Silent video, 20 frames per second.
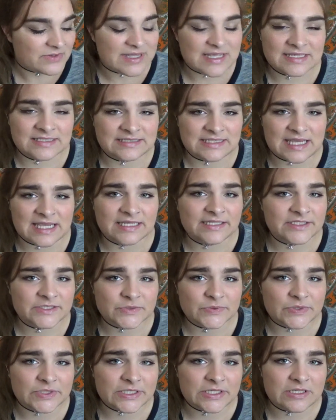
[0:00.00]
Is
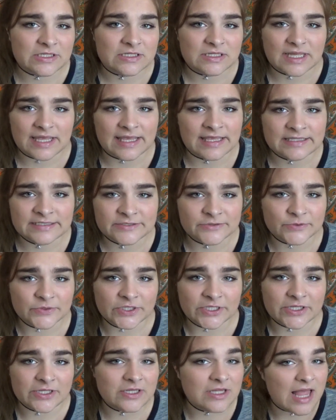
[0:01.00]

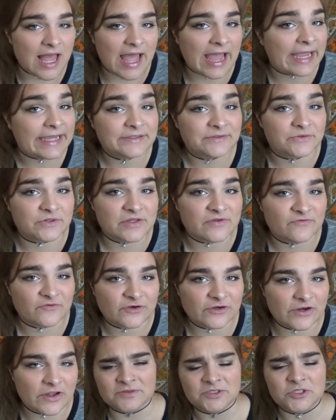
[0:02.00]
Azrael? I don't
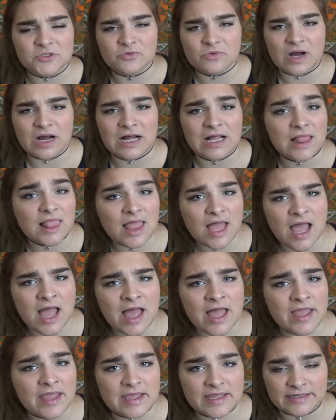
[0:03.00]
even know.
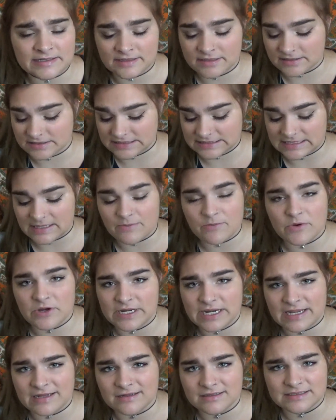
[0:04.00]
Nuala and
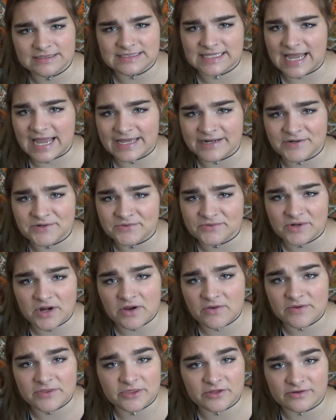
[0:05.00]
someone else, I don't
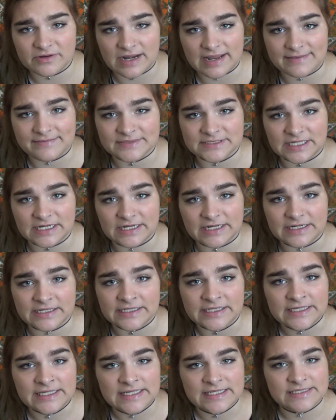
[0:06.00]
know what their names are,
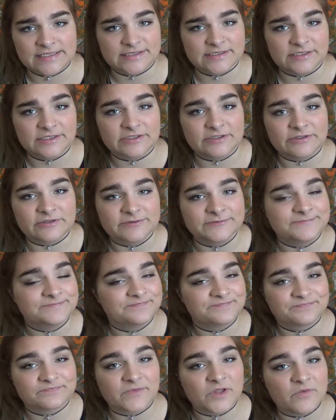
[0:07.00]
so
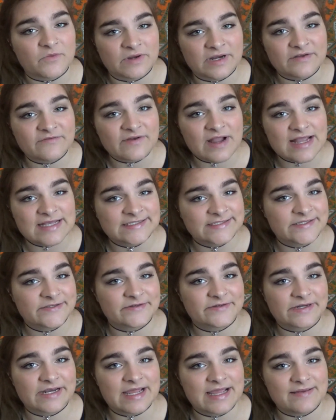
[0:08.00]
whenever I see
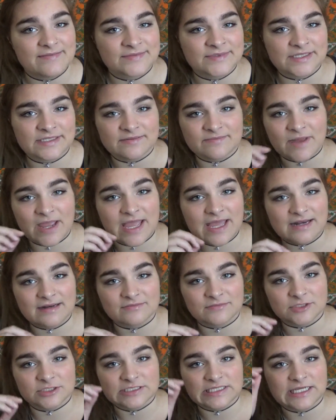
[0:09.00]
their names in my head,
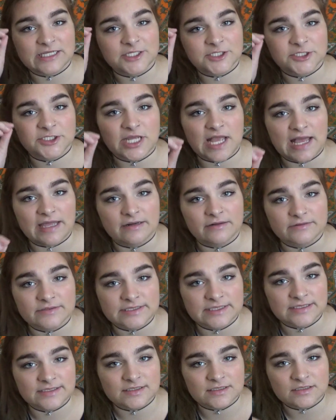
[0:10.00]
I'm just like, Shadow
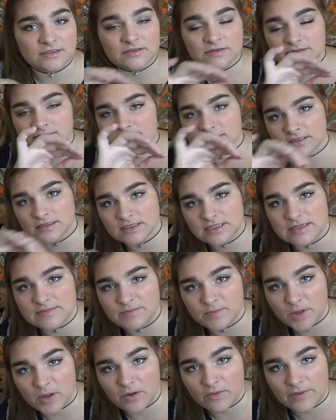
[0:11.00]
Sisters,
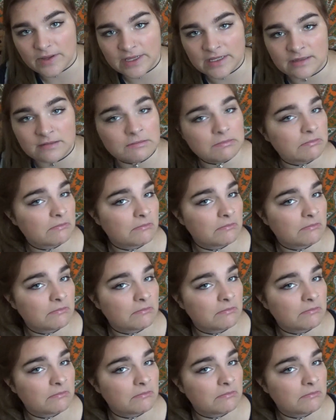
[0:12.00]
keep going.